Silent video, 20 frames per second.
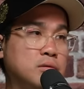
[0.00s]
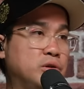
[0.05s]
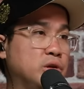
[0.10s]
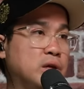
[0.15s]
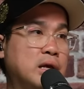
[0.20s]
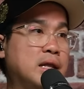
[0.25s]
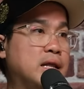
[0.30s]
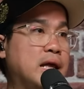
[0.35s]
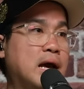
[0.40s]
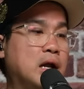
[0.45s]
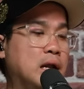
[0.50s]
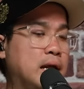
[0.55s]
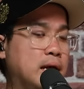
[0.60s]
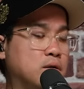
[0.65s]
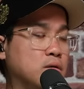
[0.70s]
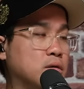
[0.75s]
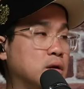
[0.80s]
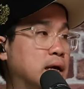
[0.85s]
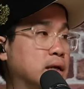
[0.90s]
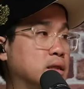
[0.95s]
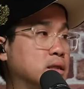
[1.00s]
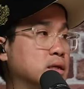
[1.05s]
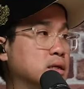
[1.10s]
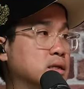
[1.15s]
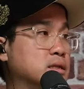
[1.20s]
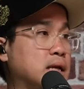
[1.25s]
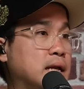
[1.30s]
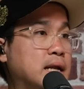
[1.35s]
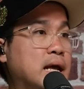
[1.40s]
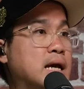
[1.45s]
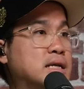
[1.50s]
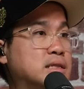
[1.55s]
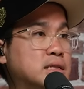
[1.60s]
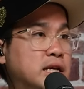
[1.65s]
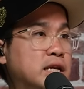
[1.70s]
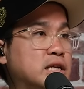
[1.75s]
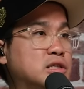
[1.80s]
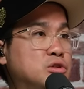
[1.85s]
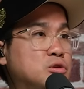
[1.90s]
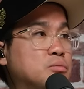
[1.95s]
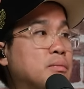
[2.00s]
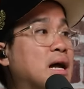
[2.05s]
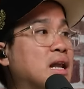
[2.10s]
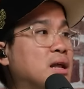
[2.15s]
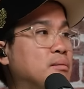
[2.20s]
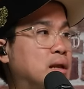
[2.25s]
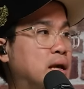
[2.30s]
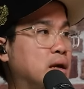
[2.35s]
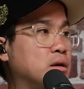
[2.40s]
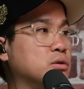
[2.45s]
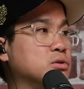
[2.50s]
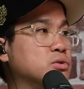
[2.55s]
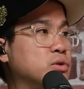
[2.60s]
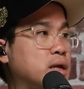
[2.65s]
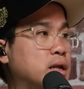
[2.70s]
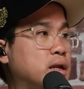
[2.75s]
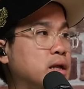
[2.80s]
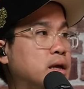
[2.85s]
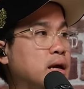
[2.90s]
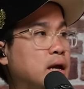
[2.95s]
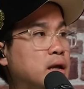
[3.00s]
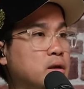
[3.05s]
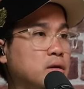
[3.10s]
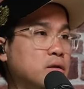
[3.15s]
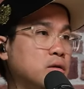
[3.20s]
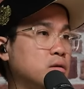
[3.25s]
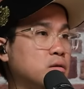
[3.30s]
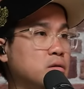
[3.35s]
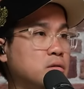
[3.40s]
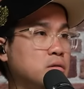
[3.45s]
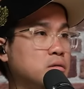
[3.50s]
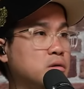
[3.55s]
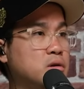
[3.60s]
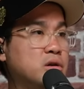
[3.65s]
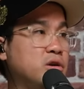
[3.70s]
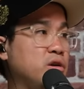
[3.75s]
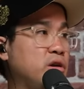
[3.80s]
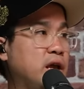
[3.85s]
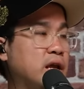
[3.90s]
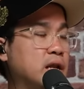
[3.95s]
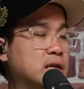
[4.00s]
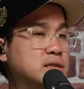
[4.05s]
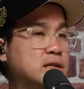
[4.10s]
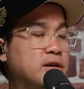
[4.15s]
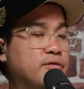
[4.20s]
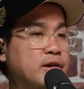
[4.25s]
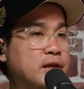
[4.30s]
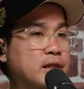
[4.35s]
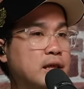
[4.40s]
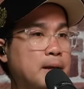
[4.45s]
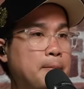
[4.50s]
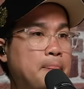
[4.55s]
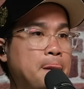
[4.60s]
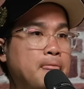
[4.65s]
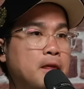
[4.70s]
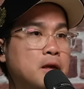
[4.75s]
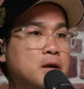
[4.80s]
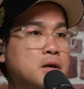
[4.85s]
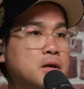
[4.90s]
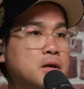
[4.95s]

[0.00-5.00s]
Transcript: They are Lego collectors, and then as kids, you buy them Lego so that they can, you know, create and stuff like that.